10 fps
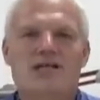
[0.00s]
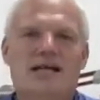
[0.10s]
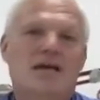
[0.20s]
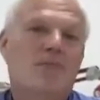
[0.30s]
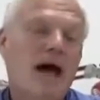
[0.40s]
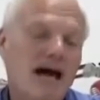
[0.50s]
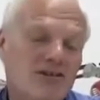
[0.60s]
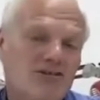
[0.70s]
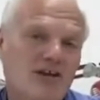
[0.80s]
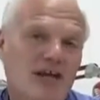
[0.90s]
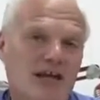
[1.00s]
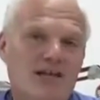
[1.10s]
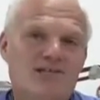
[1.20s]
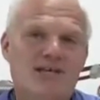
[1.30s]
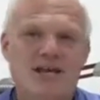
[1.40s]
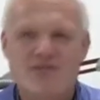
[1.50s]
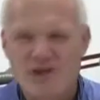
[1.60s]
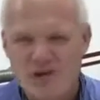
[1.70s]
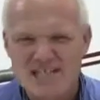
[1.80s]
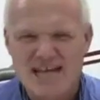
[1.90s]
to get epoxy inside of
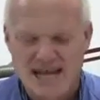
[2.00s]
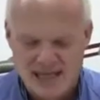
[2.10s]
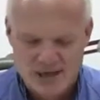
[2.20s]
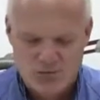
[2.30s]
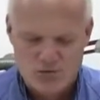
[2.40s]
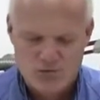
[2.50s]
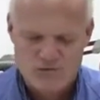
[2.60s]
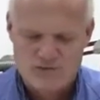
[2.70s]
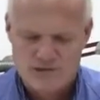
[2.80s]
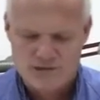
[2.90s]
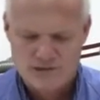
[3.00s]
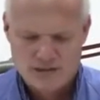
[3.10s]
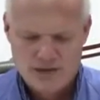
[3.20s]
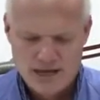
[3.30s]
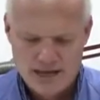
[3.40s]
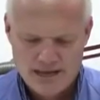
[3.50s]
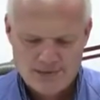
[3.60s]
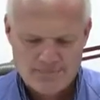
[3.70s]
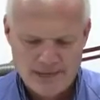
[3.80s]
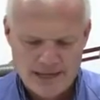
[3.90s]
very tiny grooves,
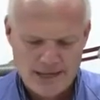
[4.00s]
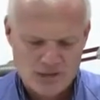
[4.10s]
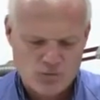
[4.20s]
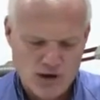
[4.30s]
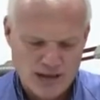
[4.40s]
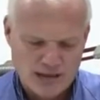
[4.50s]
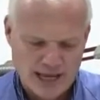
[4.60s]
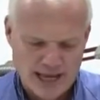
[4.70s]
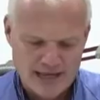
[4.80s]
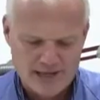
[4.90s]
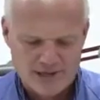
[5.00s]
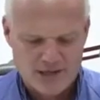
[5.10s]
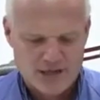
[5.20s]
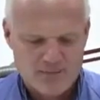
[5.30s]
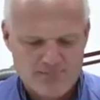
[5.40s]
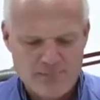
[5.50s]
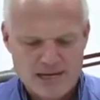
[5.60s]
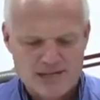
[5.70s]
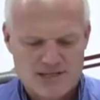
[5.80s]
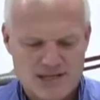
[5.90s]
as well as
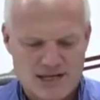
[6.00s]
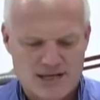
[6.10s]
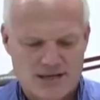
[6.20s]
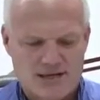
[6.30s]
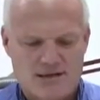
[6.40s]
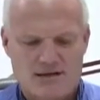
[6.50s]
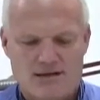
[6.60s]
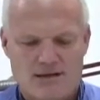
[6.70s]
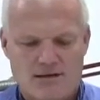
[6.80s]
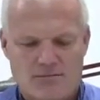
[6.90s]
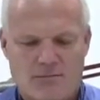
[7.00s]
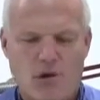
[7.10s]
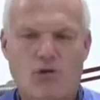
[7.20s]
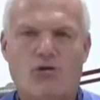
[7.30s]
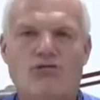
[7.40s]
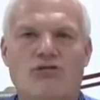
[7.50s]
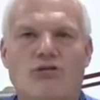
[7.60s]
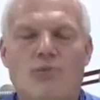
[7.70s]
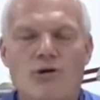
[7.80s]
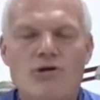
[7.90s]
mixing bowls
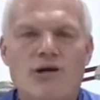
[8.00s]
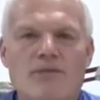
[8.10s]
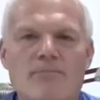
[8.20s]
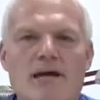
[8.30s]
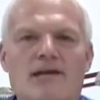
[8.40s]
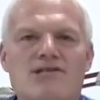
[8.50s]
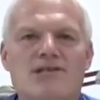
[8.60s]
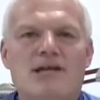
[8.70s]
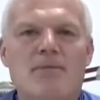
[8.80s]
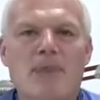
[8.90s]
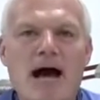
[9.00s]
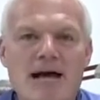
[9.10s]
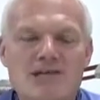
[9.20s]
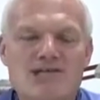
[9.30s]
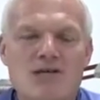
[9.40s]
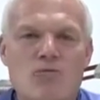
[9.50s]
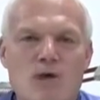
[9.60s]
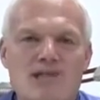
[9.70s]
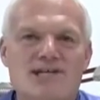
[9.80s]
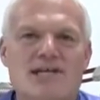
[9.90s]
where you can mix the epoxy
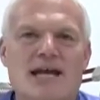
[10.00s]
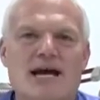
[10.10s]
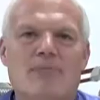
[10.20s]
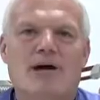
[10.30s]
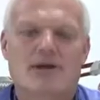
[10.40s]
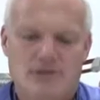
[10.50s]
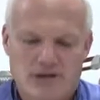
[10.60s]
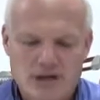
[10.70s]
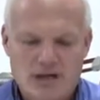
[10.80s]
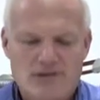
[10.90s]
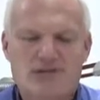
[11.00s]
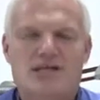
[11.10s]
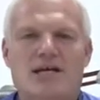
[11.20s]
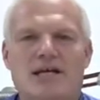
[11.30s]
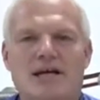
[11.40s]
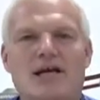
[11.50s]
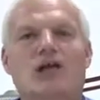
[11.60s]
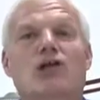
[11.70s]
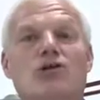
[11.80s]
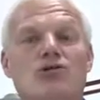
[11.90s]
resin compound. This kit
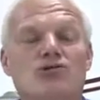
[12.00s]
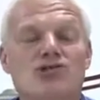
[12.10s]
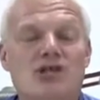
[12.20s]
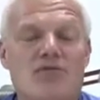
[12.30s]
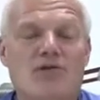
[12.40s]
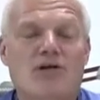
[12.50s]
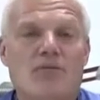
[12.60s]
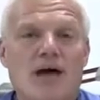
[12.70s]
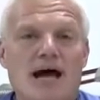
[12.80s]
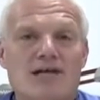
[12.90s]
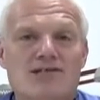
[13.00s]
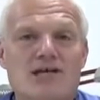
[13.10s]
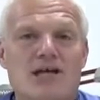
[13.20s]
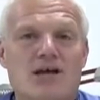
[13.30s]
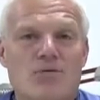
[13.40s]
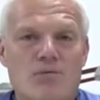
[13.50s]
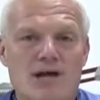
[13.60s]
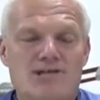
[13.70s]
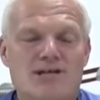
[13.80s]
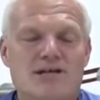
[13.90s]
includes several epoxy
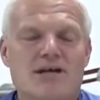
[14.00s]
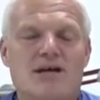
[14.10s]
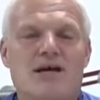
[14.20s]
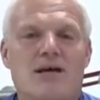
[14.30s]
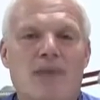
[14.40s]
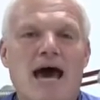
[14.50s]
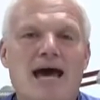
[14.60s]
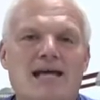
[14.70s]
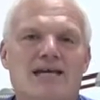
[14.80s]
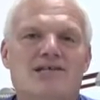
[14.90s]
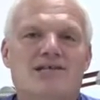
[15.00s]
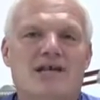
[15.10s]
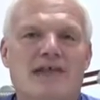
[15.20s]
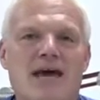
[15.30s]
resin packets, and